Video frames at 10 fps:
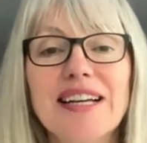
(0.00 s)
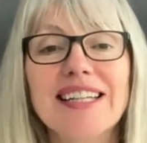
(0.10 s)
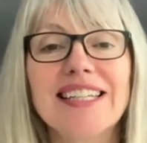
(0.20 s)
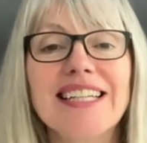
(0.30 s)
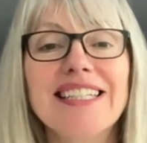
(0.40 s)

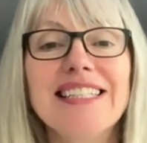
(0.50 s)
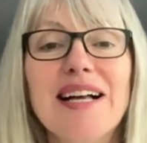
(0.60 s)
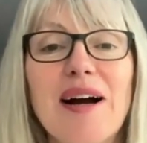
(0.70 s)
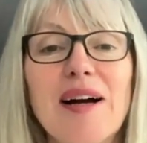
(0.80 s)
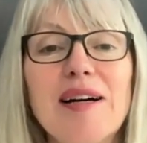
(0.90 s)
Honey,
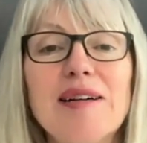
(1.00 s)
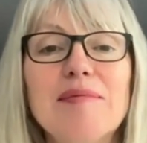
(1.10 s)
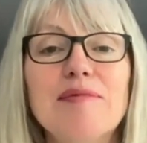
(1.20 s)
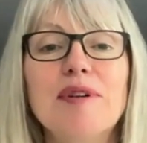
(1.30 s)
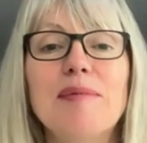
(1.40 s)

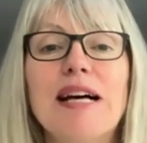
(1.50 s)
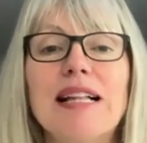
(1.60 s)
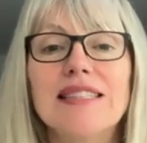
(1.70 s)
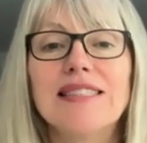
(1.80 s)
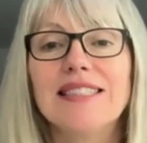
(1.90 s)

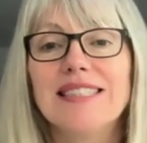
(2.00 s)
Primel.